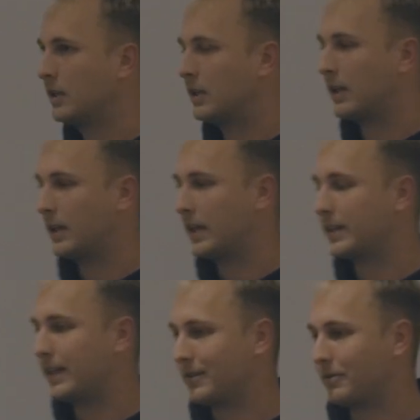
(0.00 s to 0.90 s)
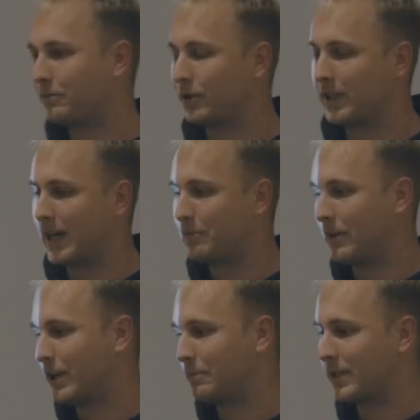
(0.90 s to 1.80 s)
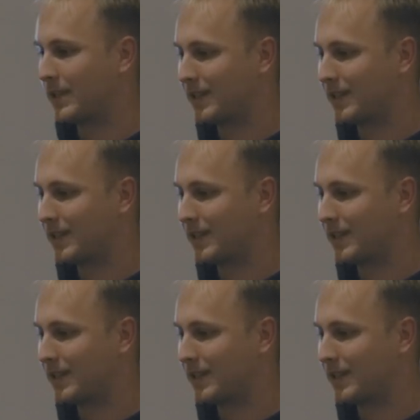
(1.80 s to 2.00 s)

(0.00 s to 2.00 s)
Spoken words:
And then for the dApp developers,